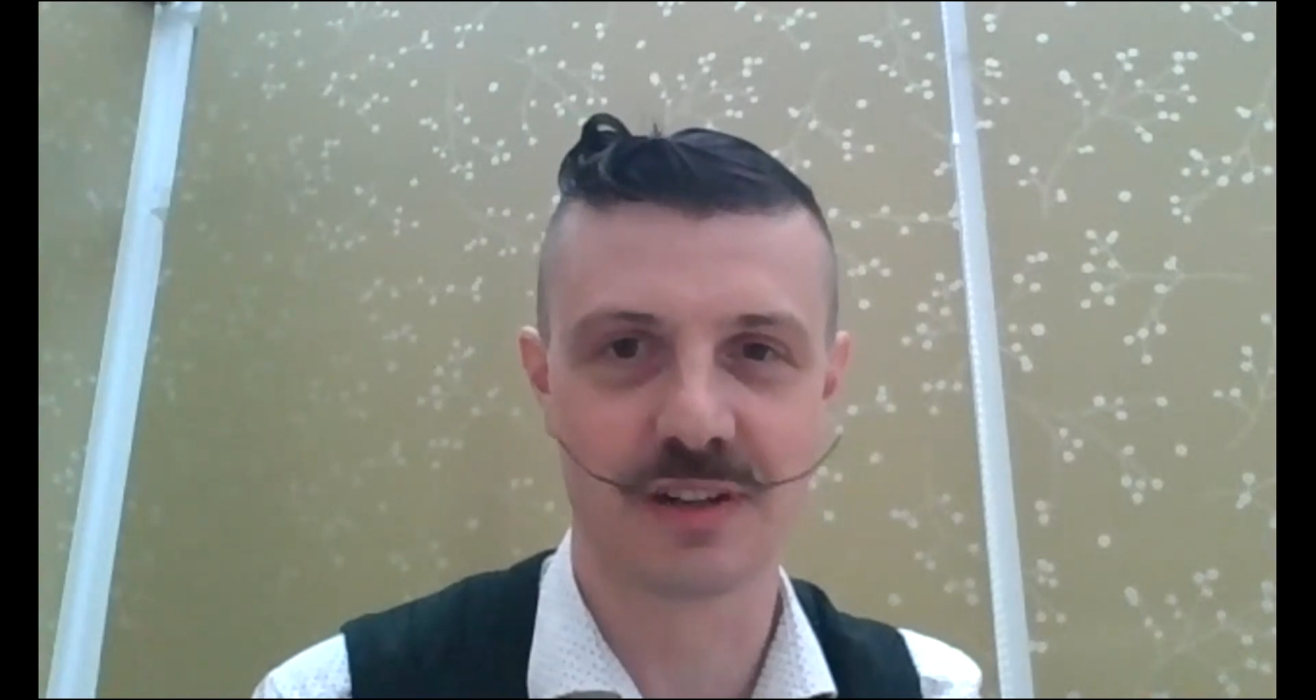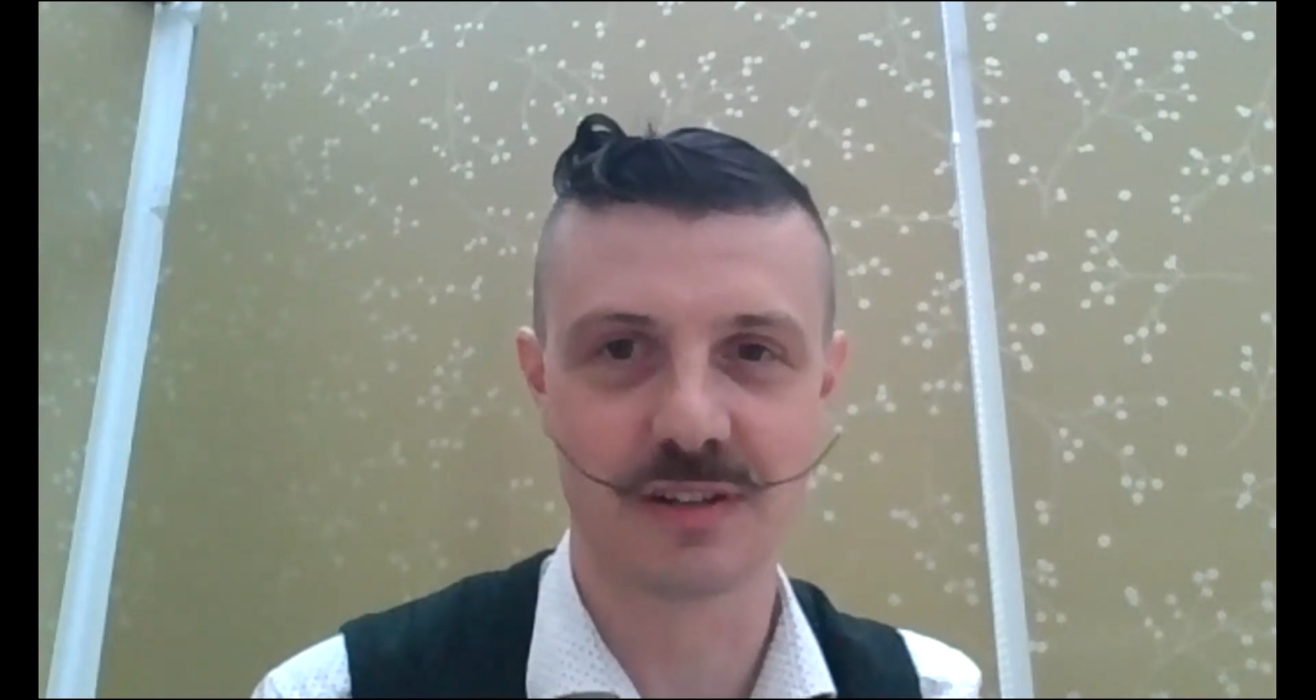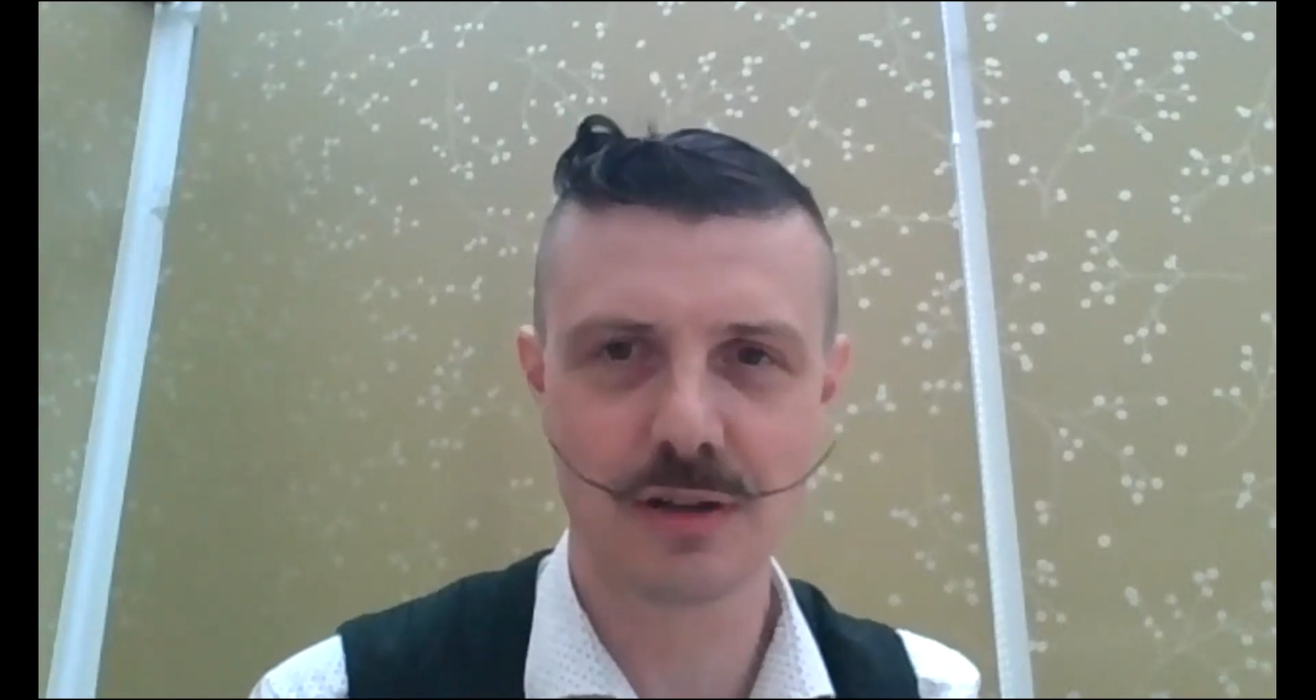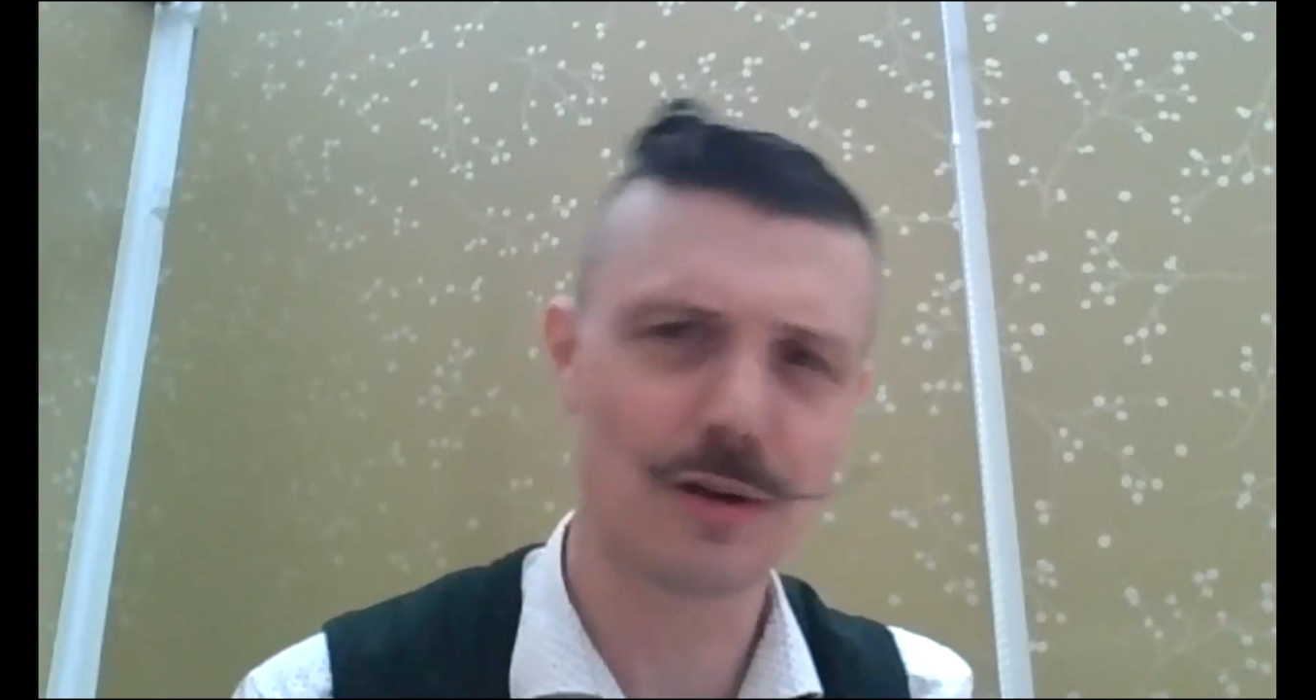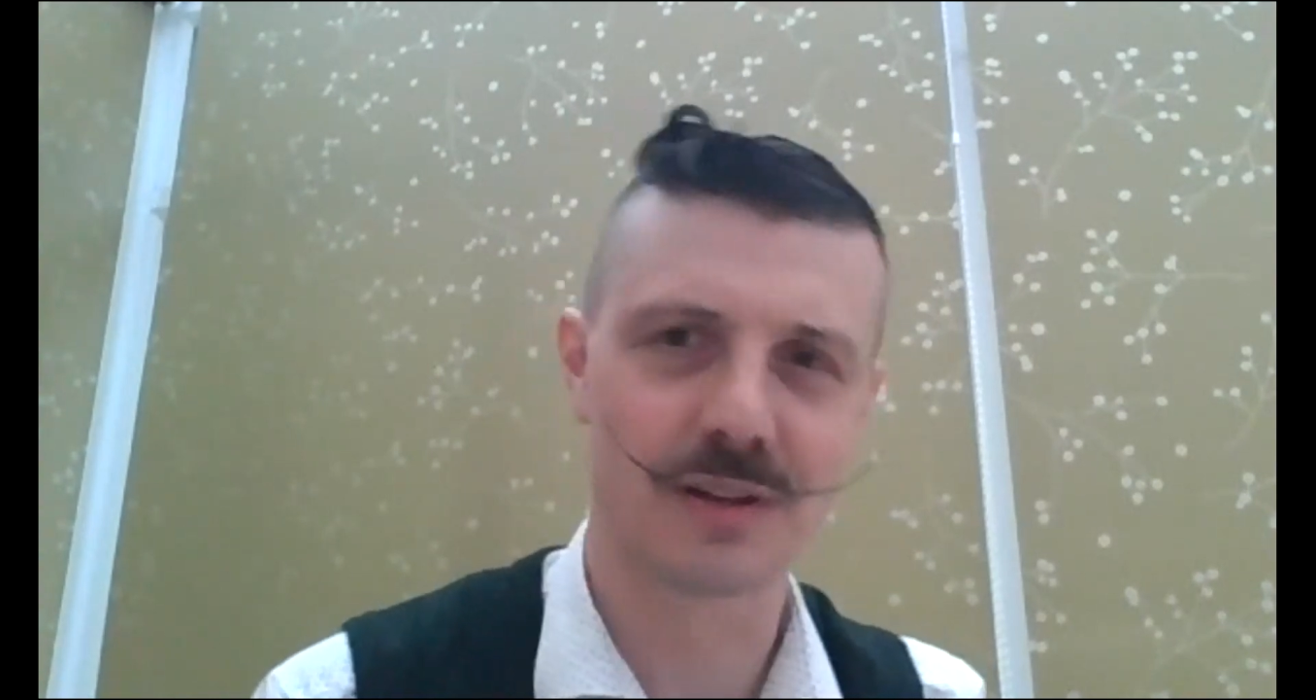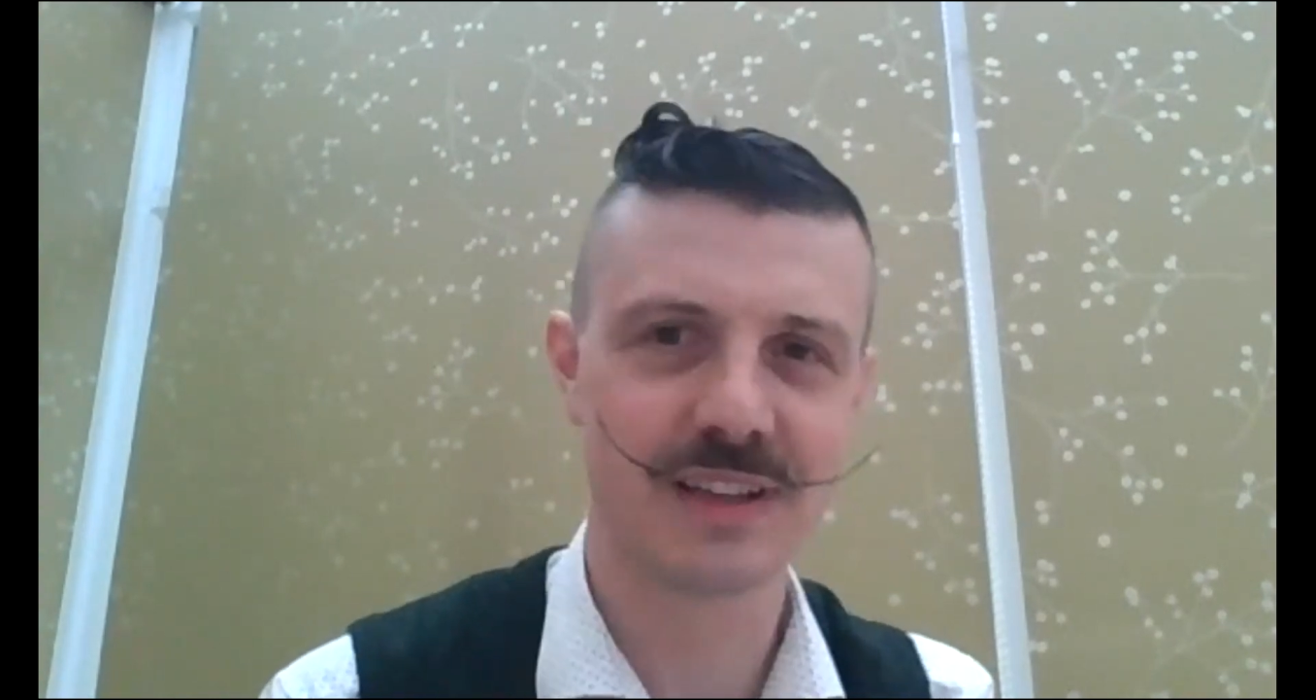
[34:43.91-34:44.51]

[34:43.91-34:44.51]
and oh